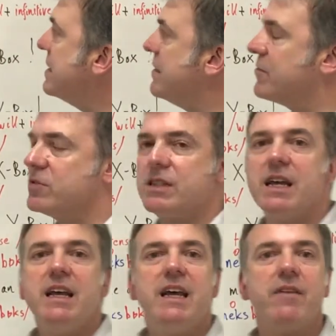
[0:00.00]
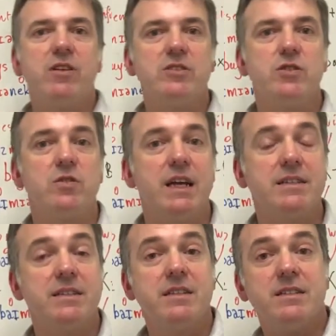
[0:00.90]
here. Of course, at Avalon School
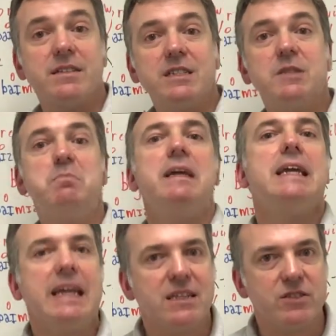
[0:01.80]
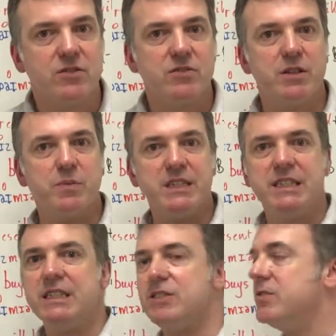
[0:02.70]
London, this is a speaking school, and we
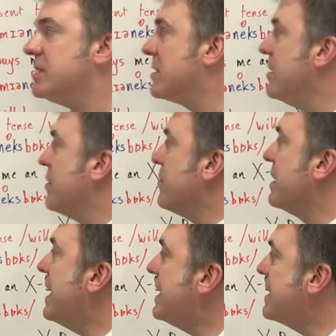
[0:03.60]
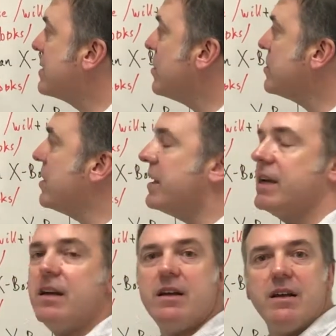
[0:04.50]
teach using phonetics, not only
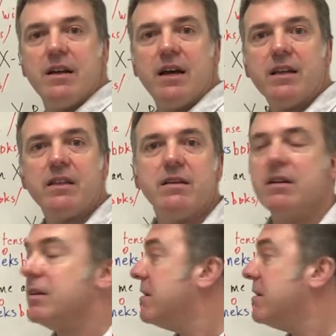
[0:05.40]
how the